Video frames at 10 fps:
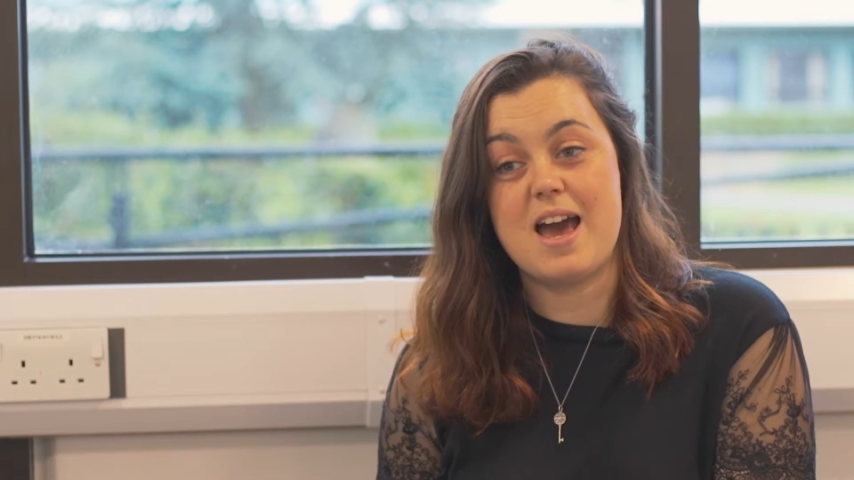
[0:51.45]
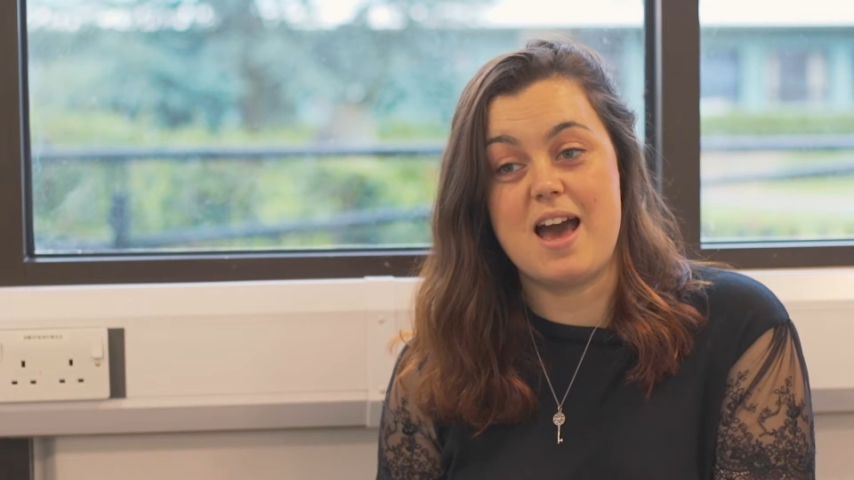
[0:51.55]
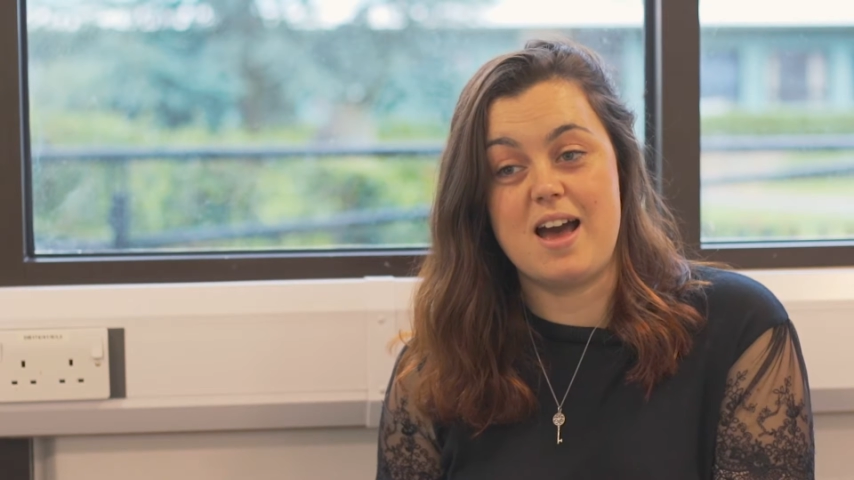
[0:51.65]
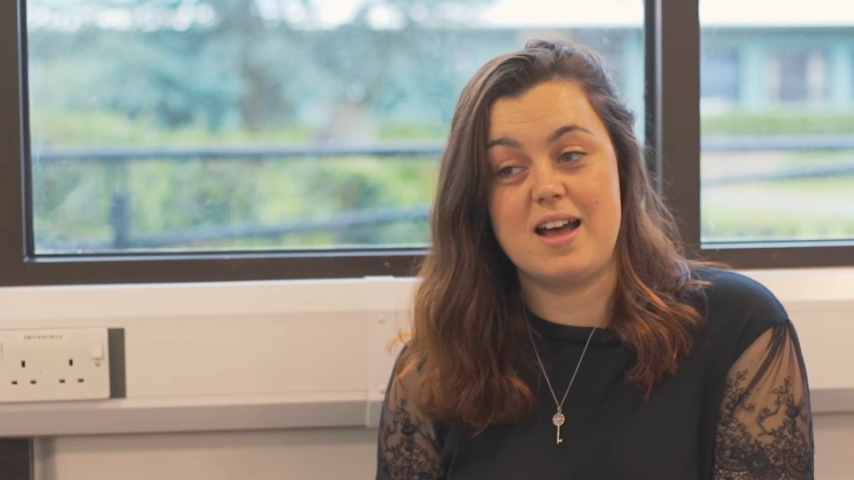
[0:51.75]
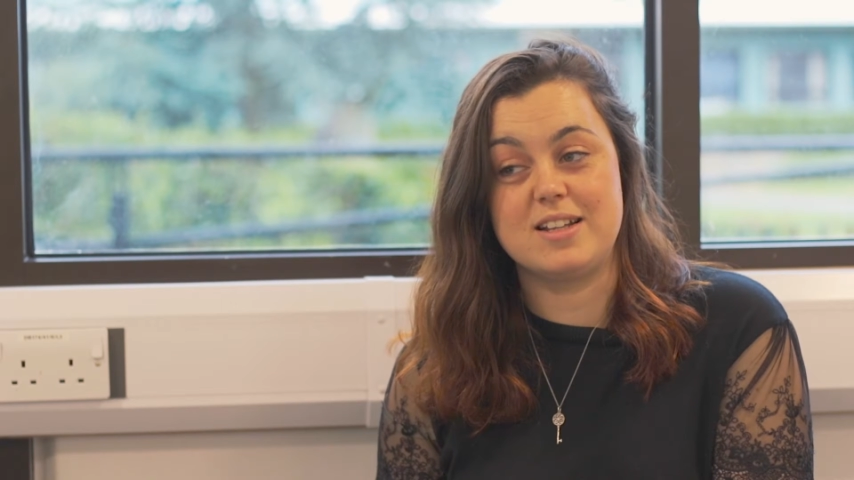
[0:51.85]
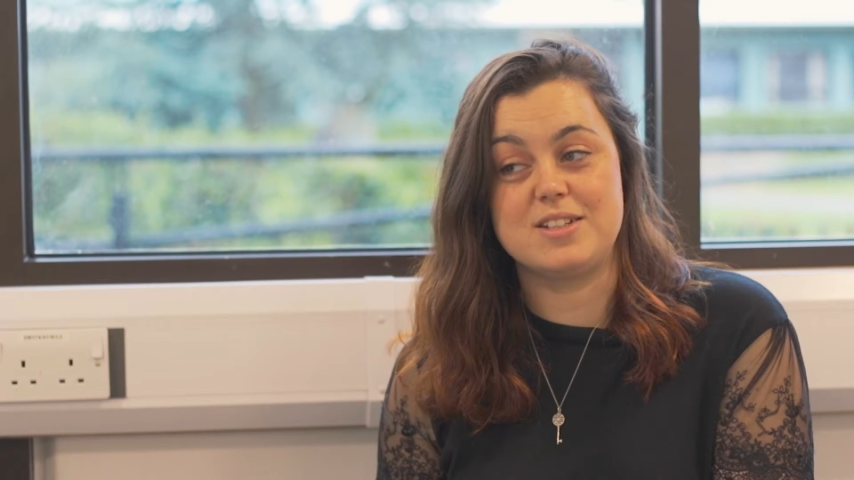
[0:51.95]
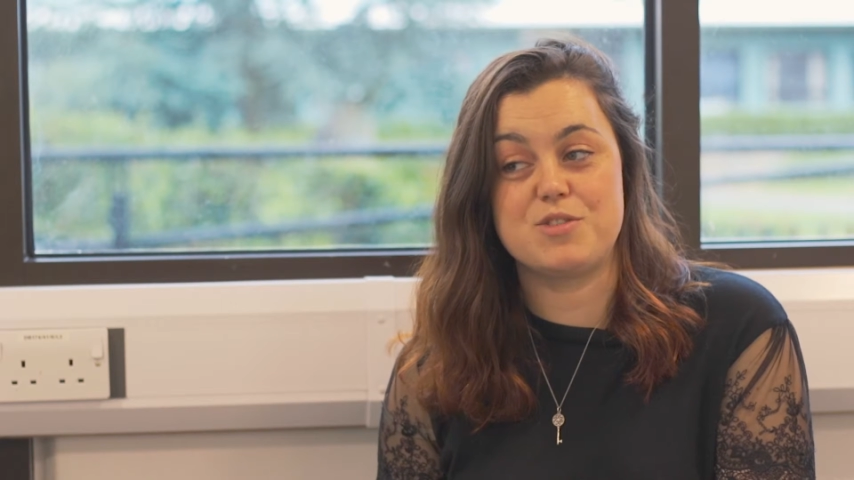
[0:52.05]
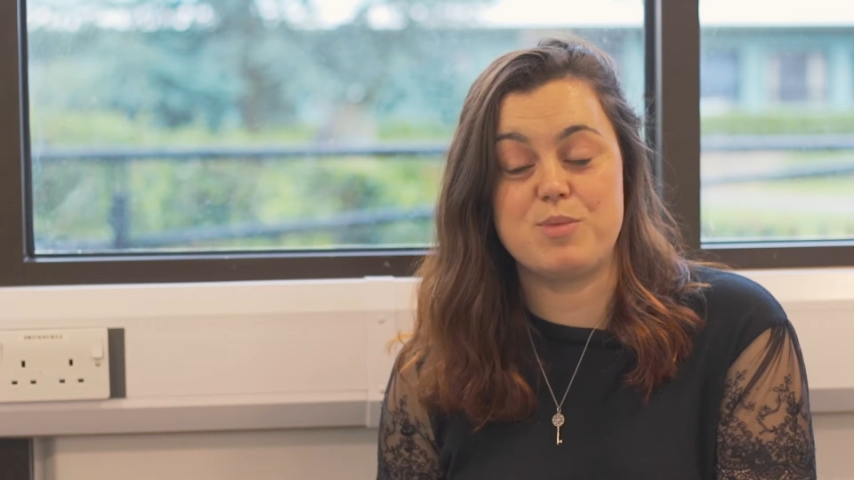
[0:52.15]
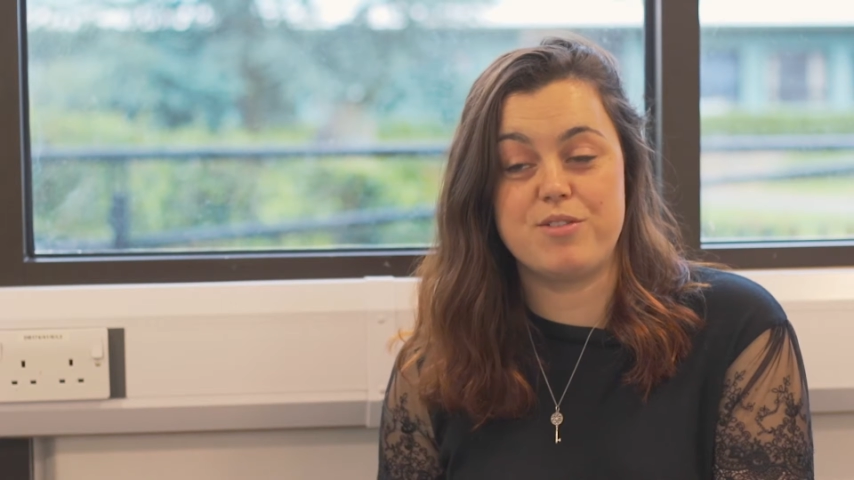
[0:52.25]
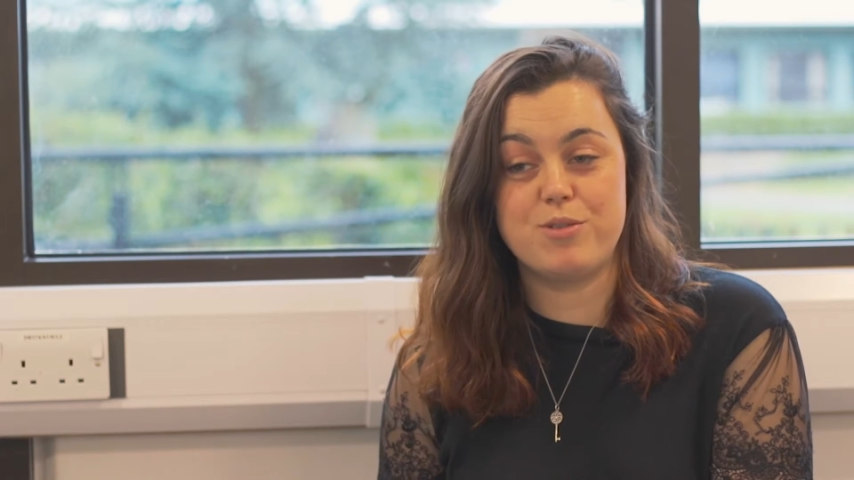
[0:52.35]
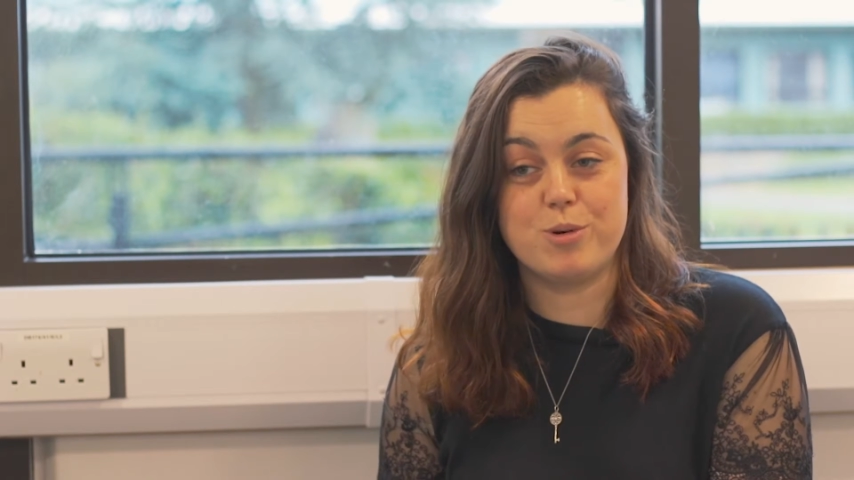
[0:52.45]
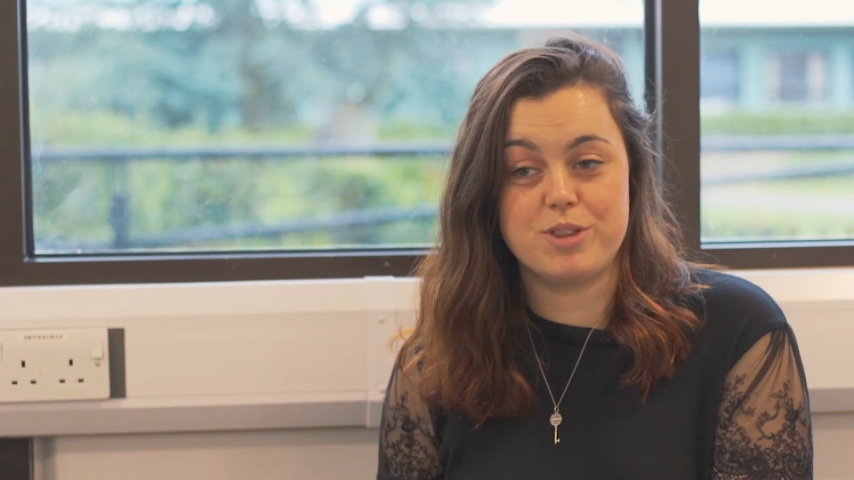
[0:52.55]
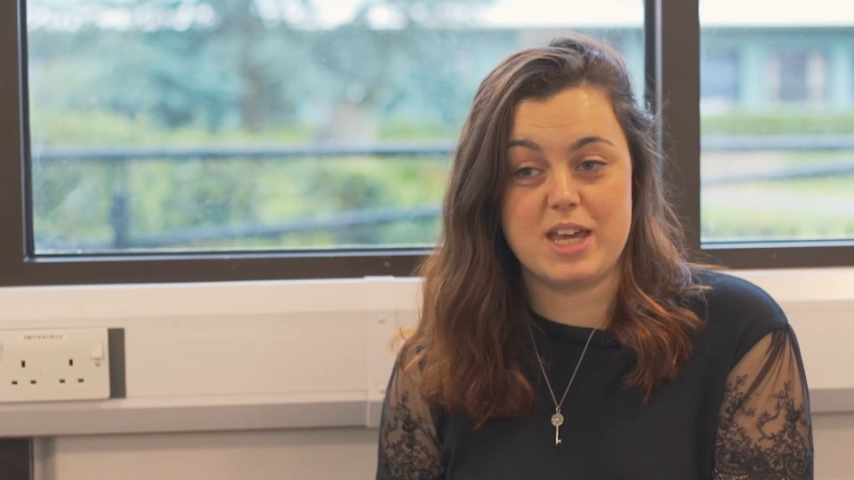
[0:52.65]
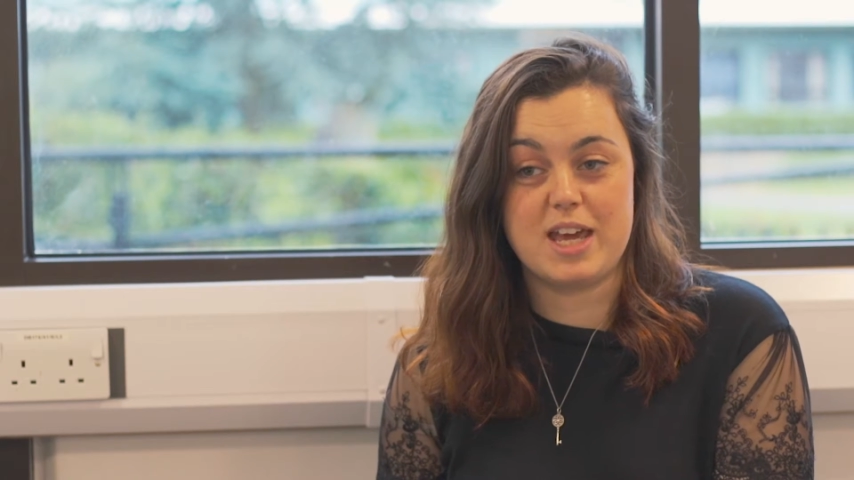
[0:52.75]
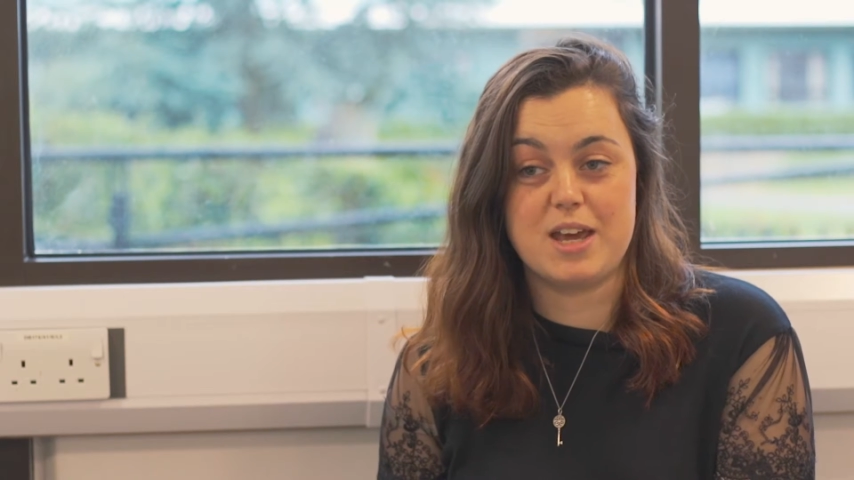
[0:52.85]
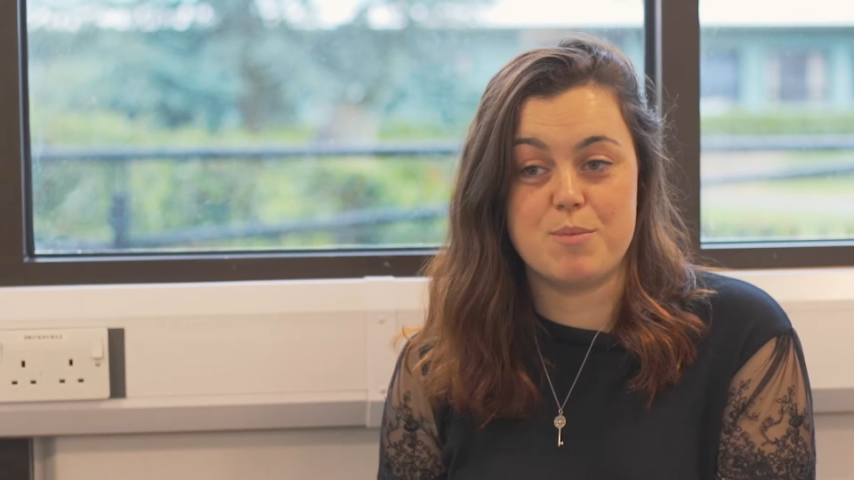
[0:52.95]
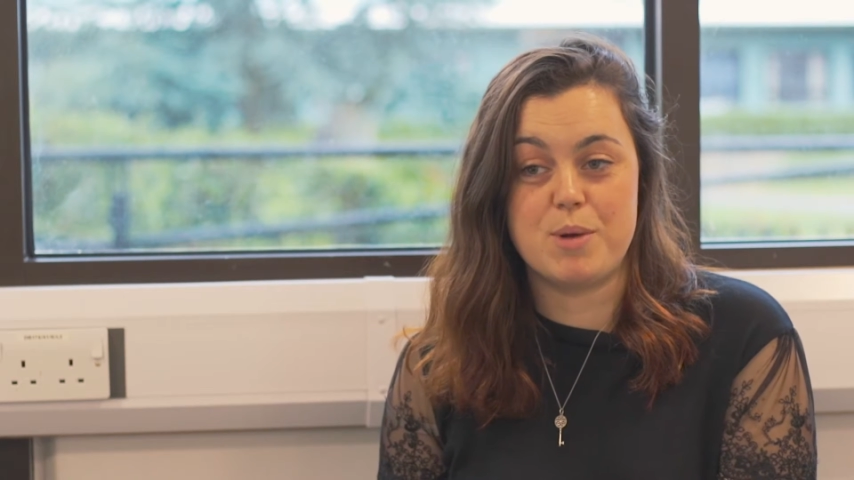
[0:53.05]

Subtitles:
and my fourth year,